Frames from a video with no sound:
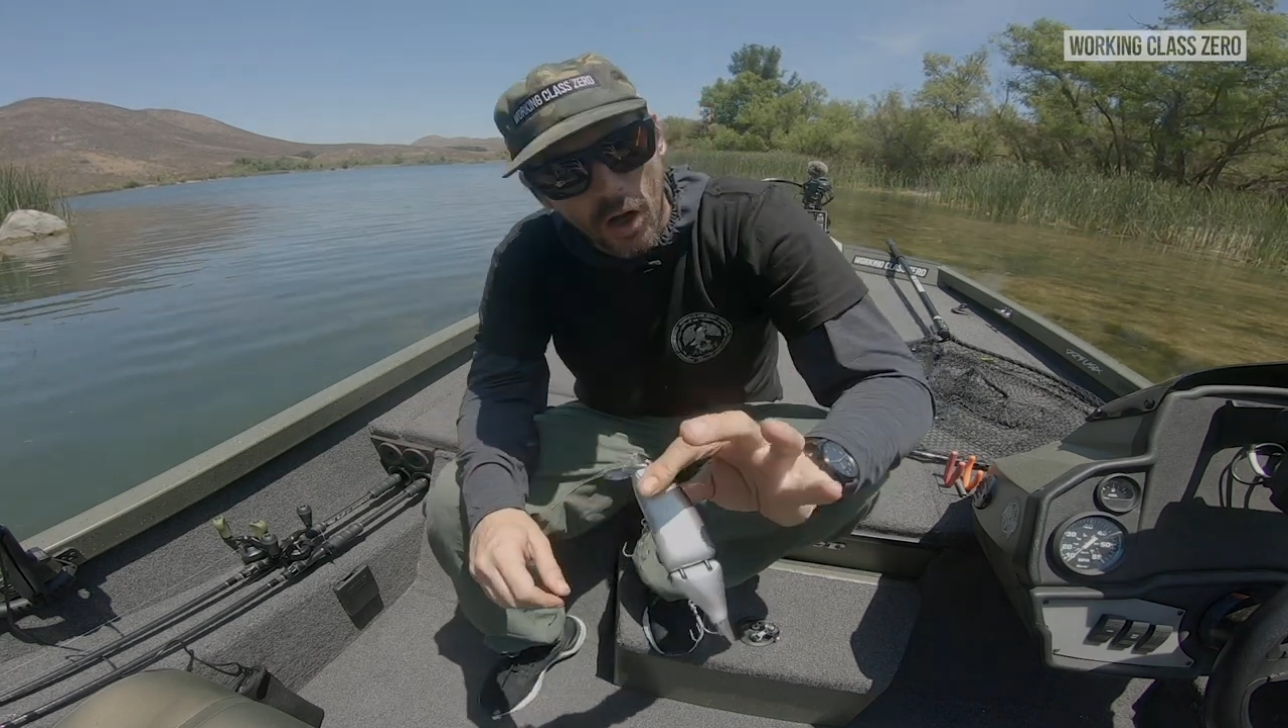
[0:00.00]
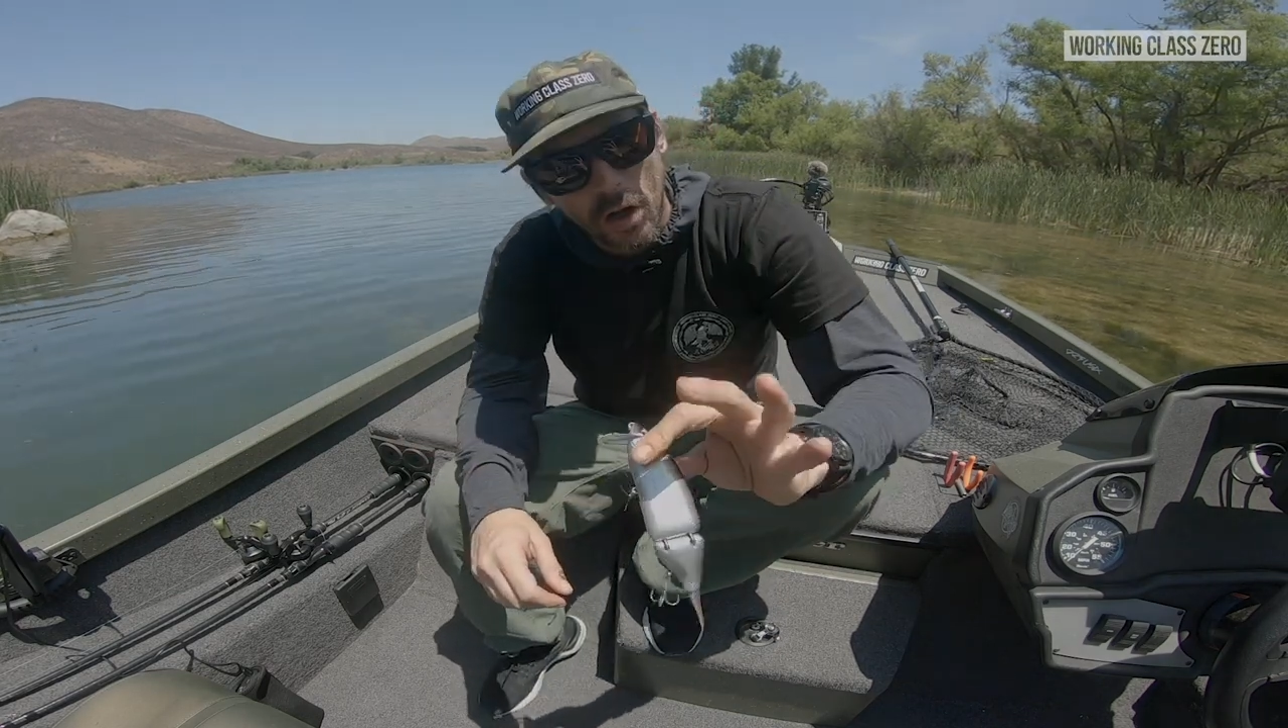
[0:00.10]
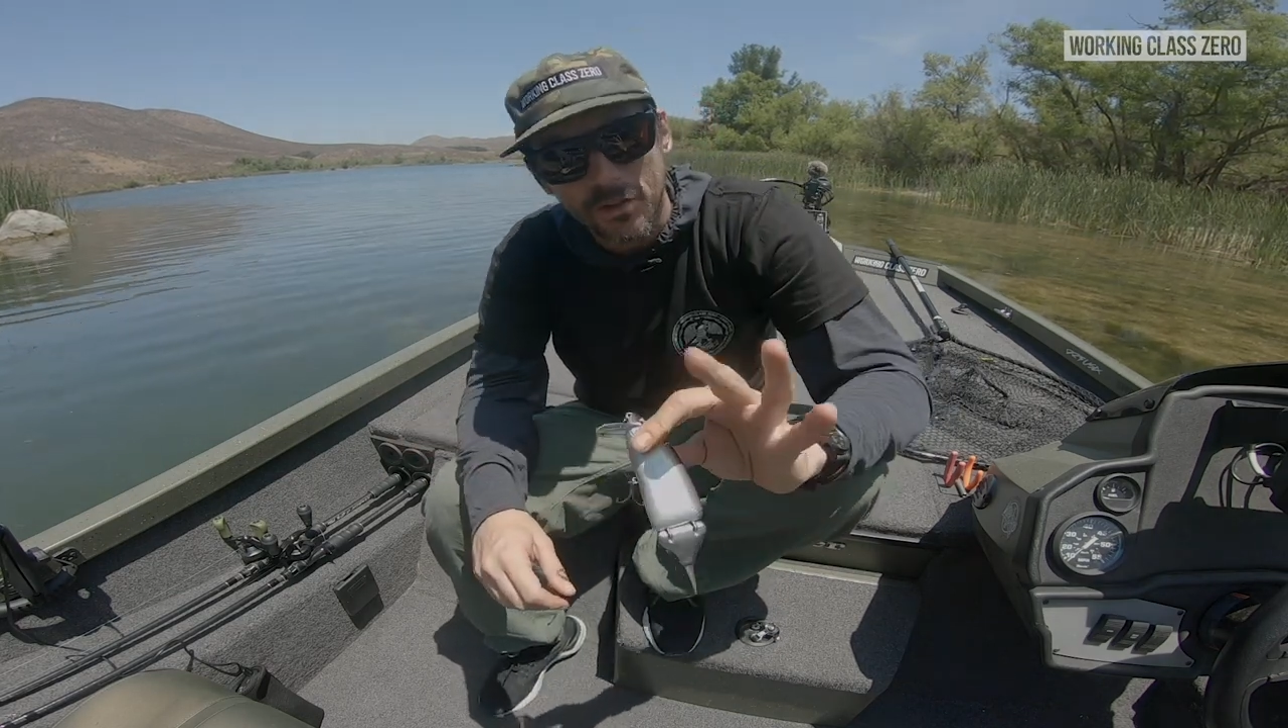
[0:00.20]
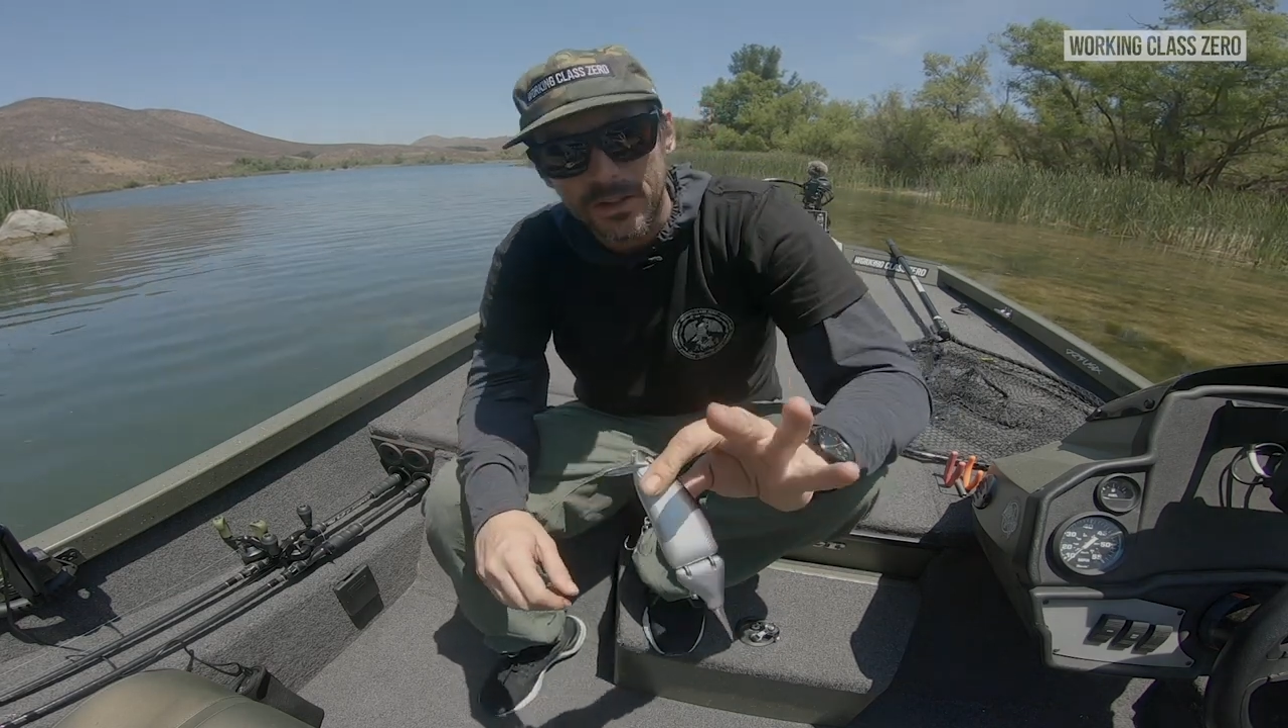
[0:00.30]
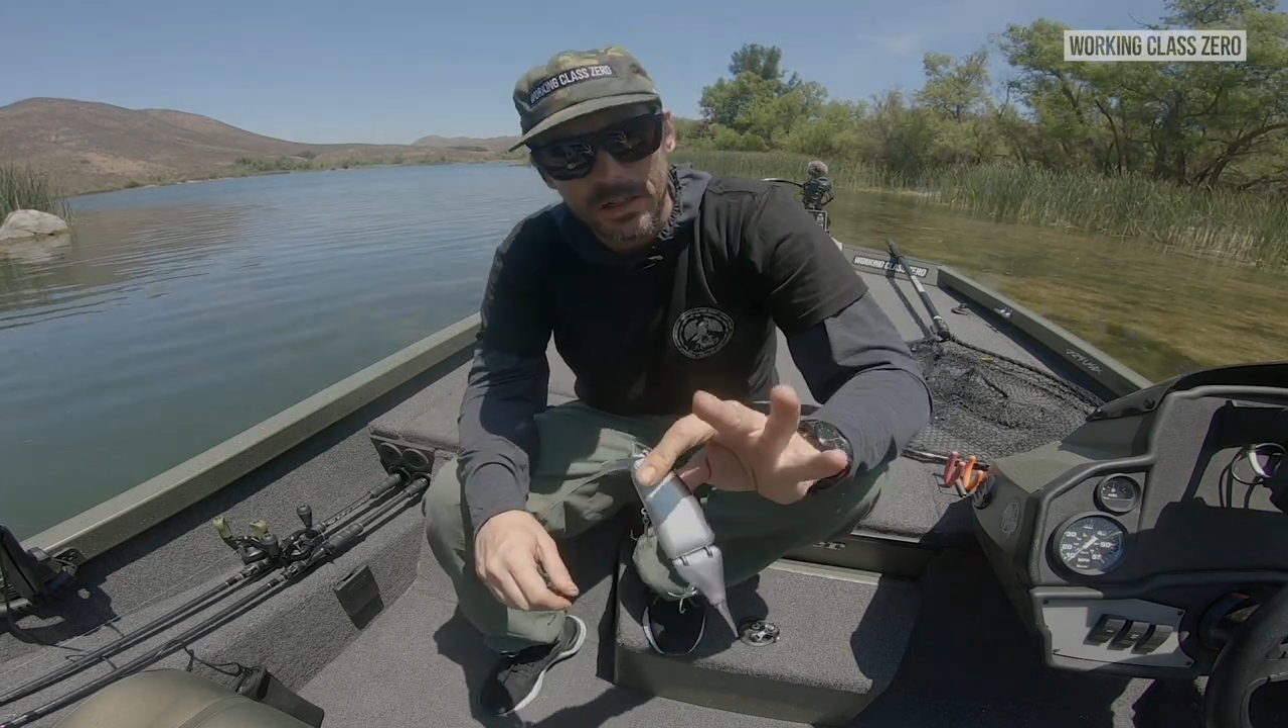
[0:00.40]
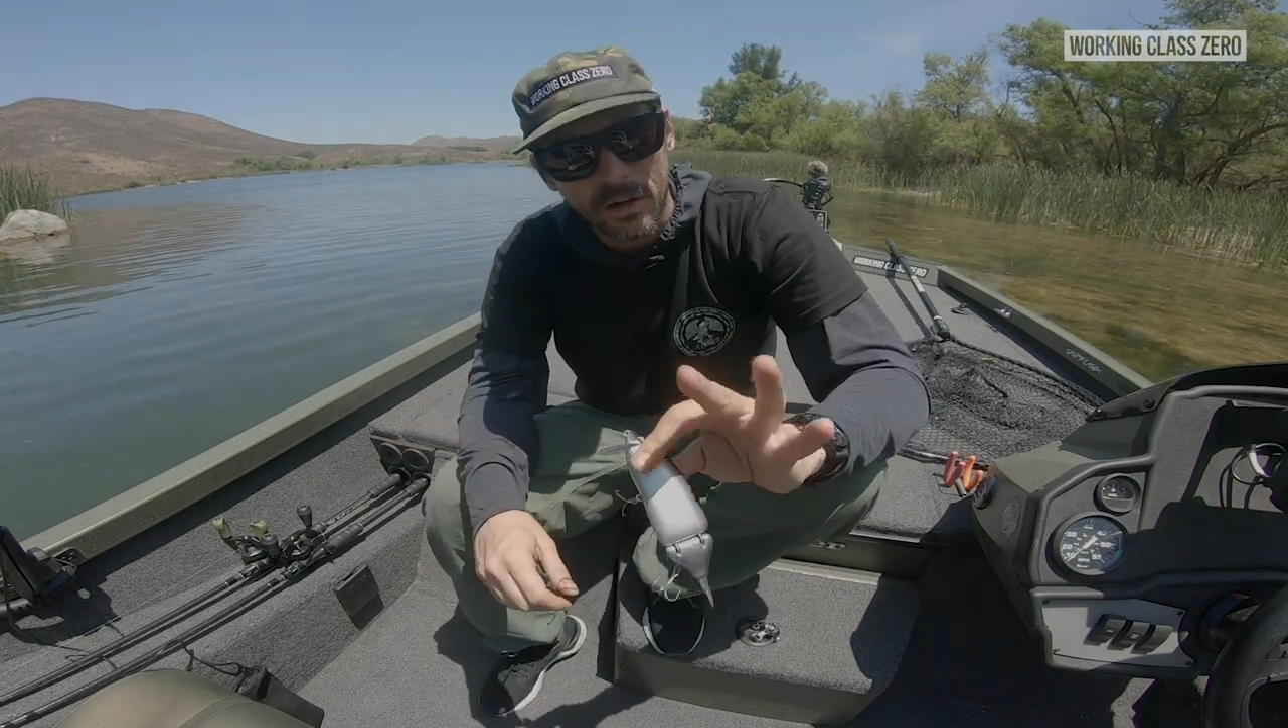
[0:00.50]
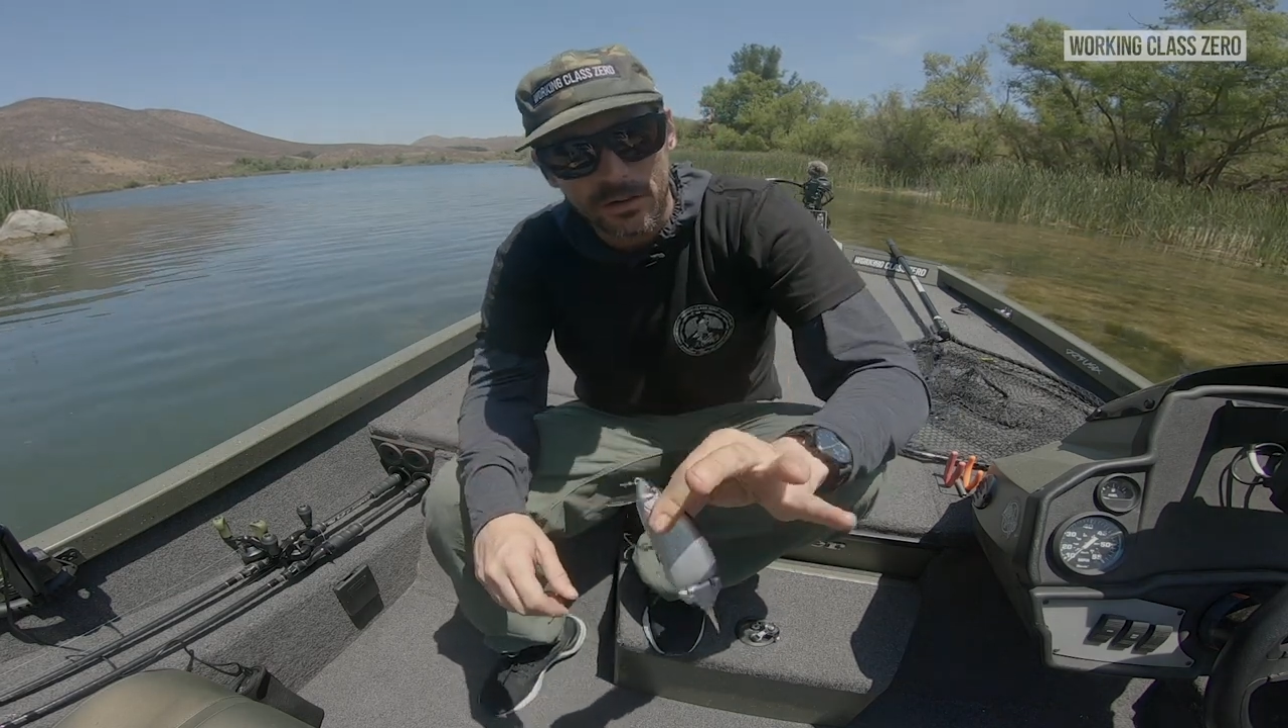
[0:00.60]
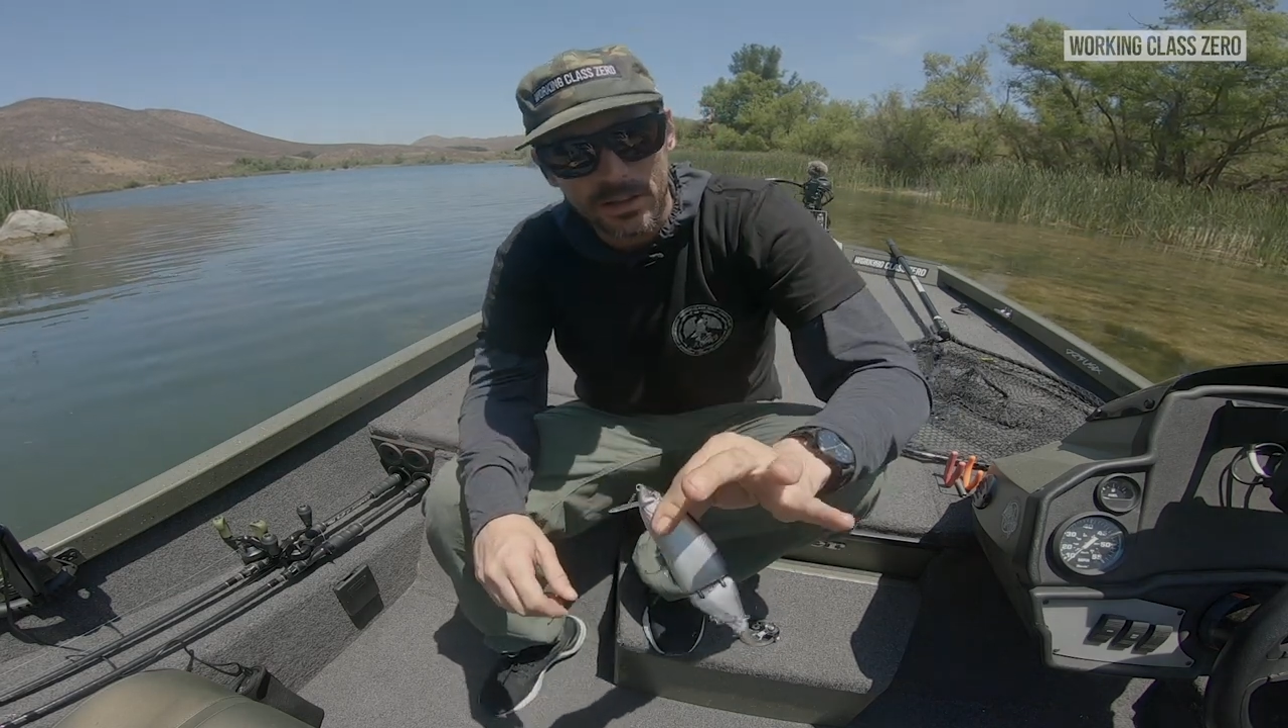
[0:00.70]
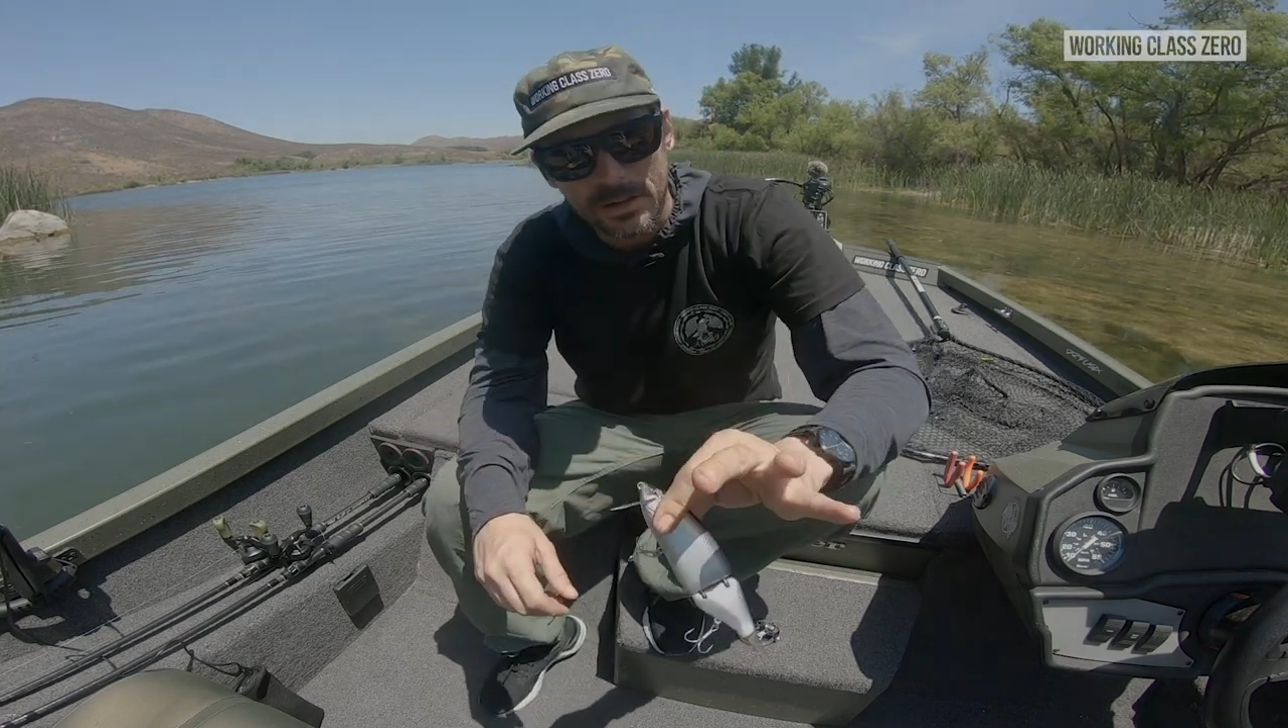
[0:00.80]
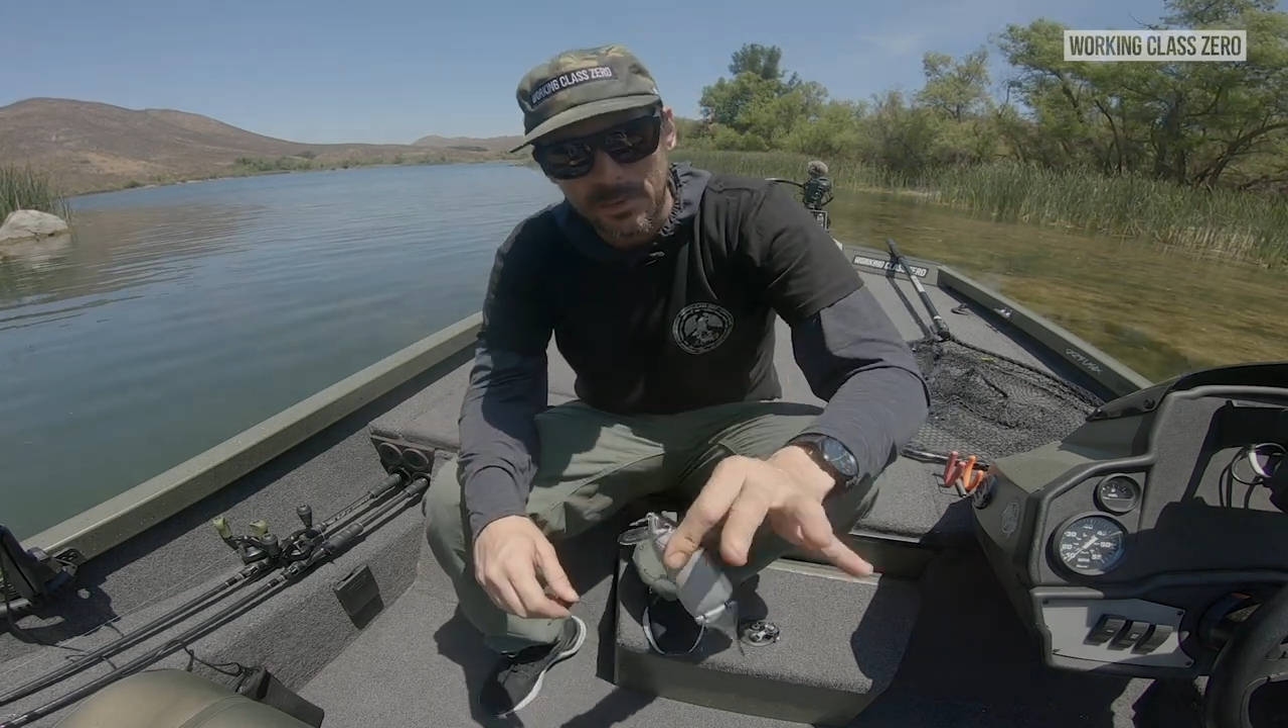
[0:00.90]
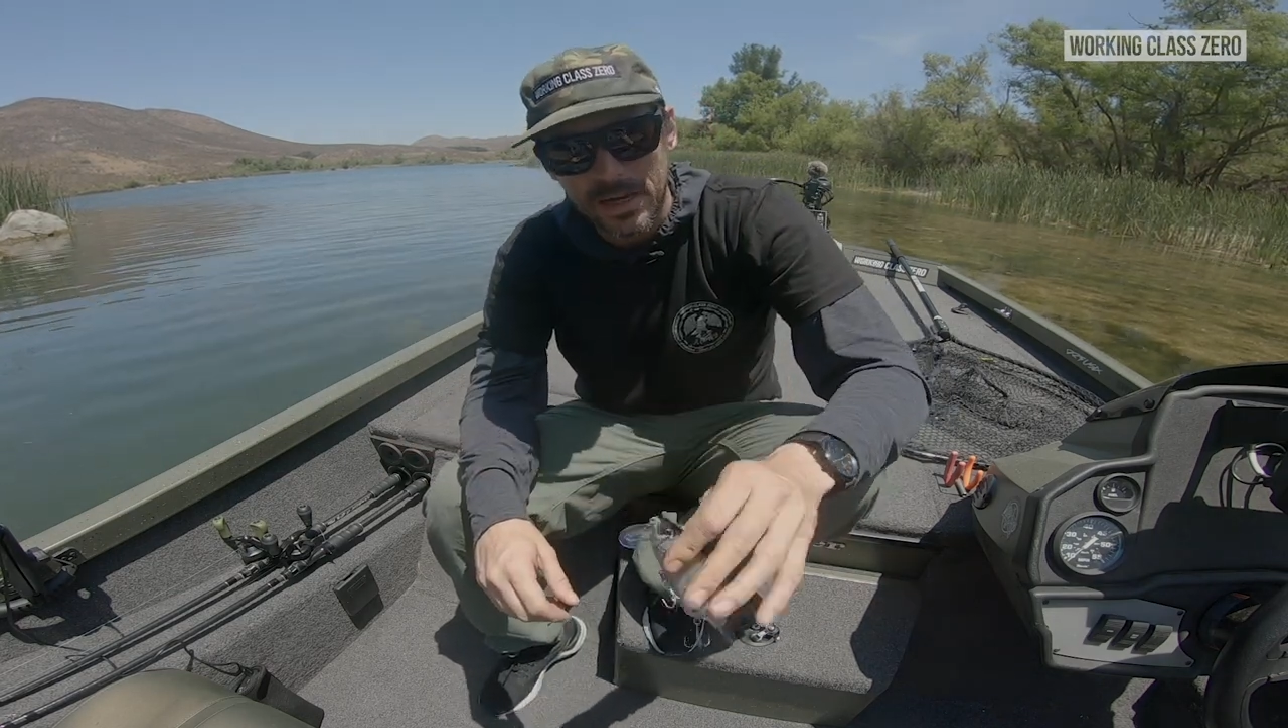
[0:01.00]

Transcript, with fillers: all DRT